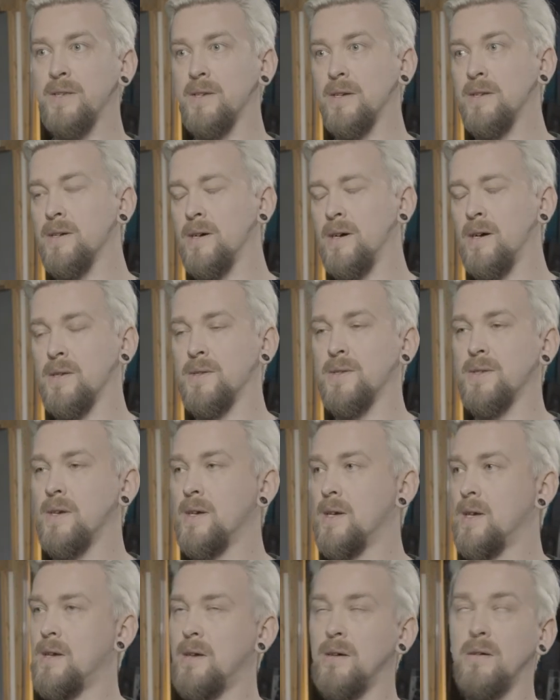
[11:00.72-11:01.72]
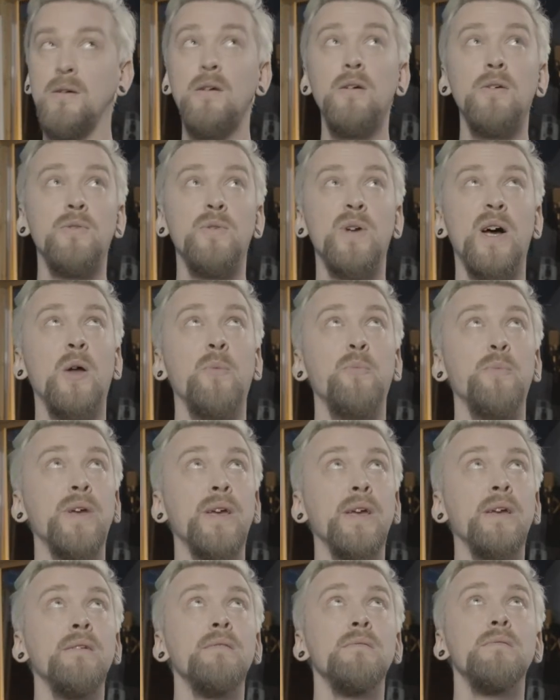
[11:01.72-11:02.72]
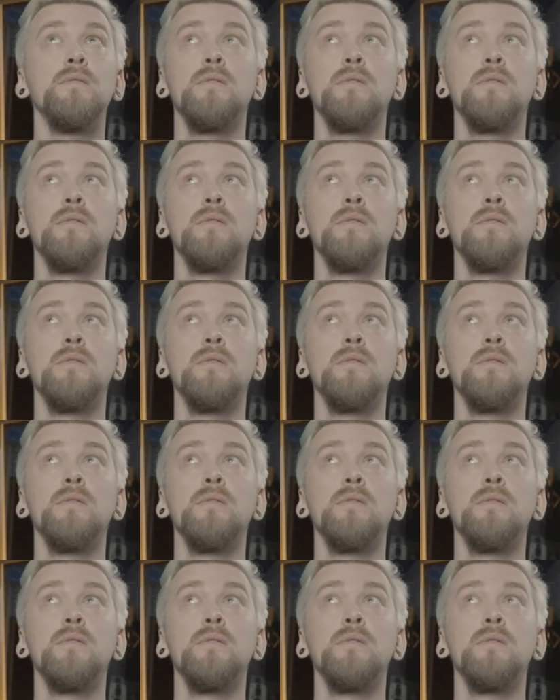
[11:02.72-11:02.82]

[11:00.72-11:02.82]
guitars all around me,